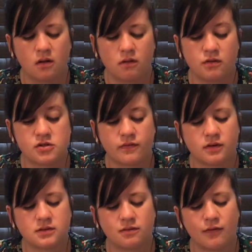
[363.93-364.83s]
which I've
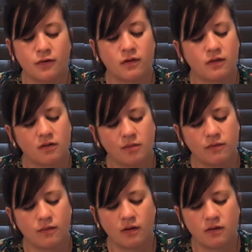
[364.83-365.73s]
also never done this
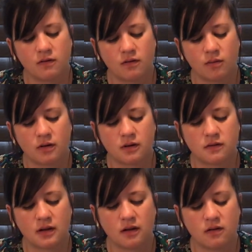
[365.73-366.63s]
before, so we're going to
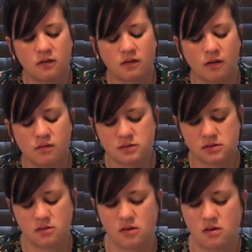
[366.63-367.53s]
see how this
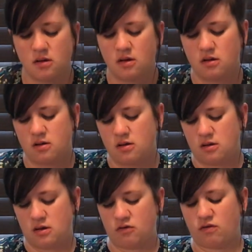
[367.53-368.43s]
goes,
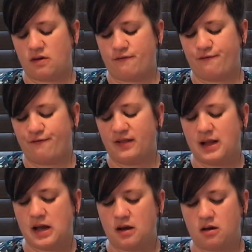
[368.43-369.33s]
and try to
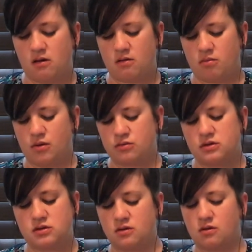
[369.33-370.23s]
flatten it
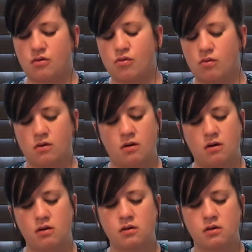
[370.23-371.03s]
almost in the corner.